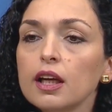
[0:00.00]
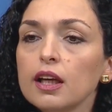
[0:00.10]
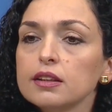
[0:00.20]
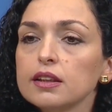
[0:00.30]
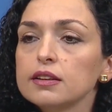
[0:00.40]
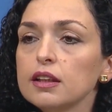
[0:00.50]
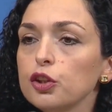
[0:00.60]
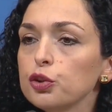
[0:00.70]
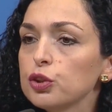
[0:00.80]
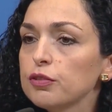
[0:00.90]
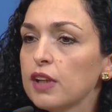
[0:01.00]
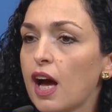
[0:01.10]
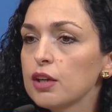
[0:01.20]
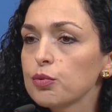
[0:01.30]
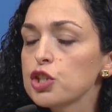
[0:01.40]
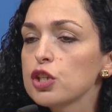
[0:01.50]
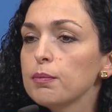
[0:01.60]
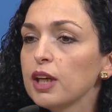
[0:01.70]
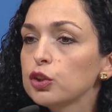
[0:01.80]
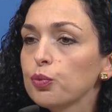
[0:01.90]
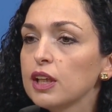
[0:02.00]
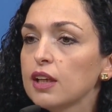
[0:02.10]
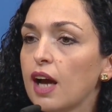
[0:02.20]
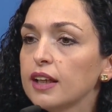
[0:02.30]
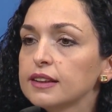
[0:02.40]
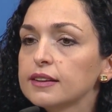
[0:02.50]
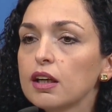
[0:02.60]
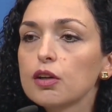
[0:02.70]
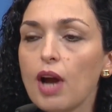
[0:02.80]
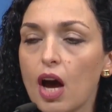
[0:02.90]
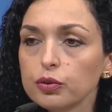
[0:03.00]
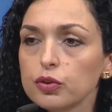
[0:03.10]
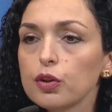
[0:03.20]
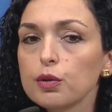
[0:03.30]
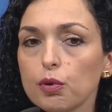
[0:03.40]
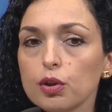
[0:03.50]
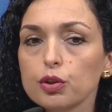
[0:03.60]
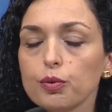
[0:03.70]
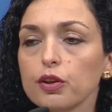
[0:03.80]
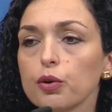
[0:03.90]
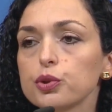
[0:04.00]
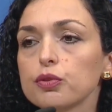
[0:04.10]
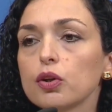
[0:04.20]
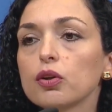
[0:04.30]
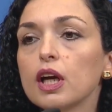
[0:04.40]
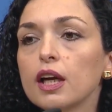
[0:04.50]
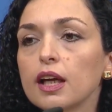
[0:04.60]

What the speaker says: It continues to fly Russian MiG-29s around the border with Kosovo.